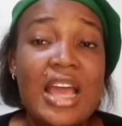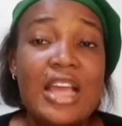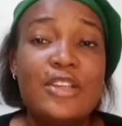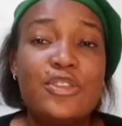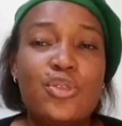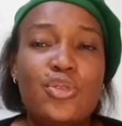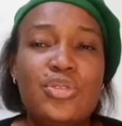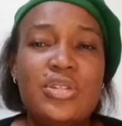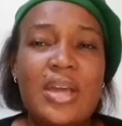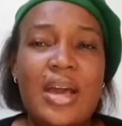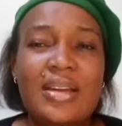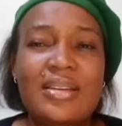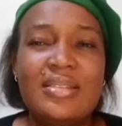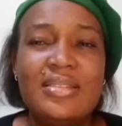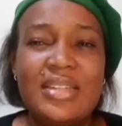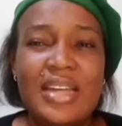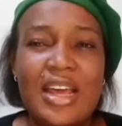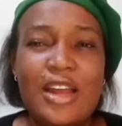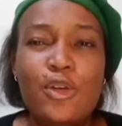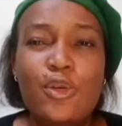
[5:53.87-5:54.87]
So they are
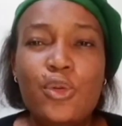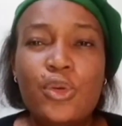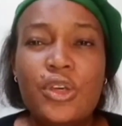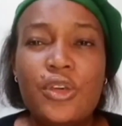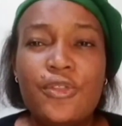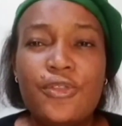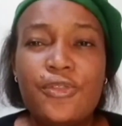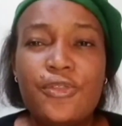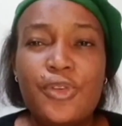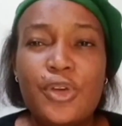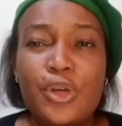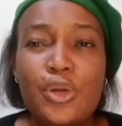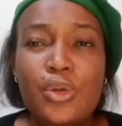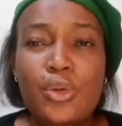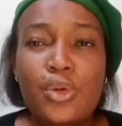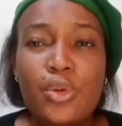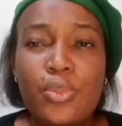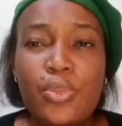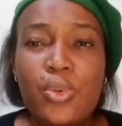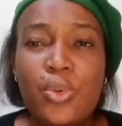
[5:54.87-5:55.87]
there looking for a
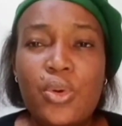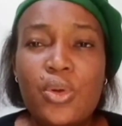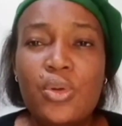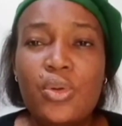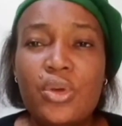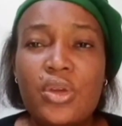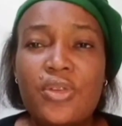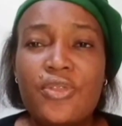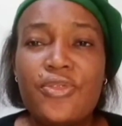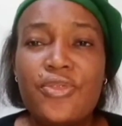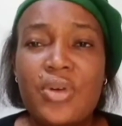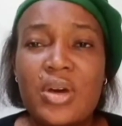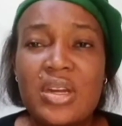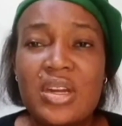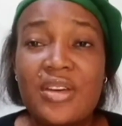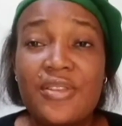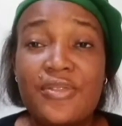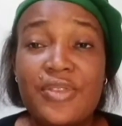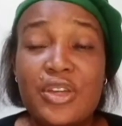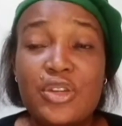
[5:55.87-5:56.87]
loophole, looking for
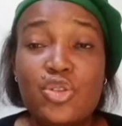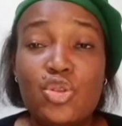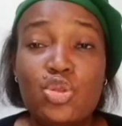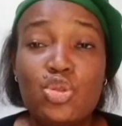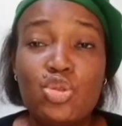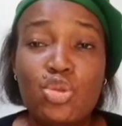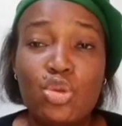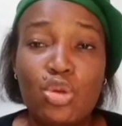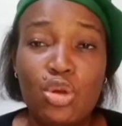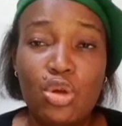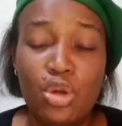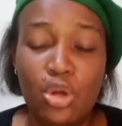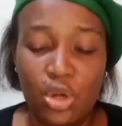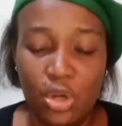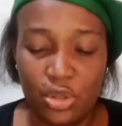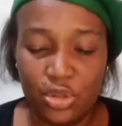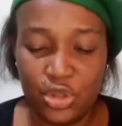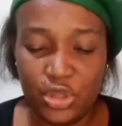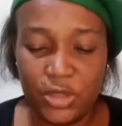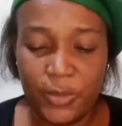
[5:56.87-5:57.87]
an avenue to
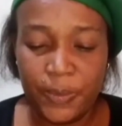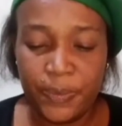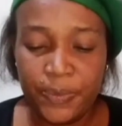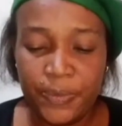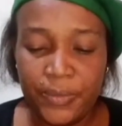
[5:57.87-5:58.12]
launch